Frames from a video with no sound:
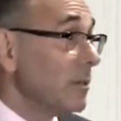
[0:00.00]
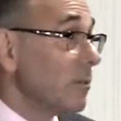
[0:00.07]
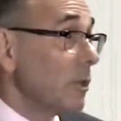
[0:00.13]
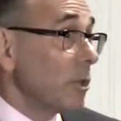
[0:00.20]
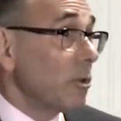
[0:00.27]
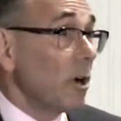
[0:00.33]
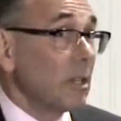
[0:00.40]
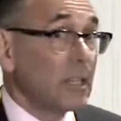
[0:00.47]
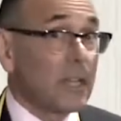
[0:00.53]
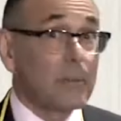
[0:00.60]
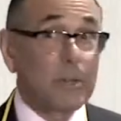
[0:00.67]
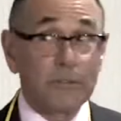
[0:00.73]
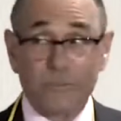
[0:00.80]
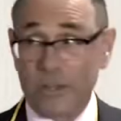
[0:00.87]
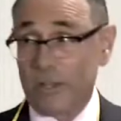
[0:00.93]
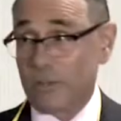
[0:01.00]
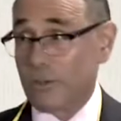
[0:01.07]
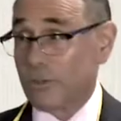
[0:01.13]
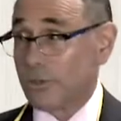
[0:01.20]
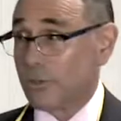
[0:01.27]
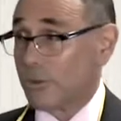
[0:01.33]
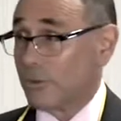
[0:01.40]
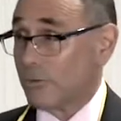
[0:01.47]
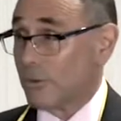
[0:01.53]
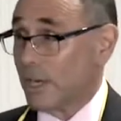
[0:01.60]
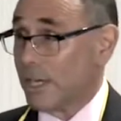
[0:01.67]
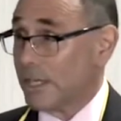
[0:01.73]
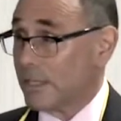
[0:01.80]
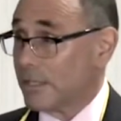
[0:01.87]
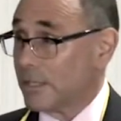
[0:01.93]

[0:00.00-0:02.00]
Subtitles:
Well, they're all ligament failures, right?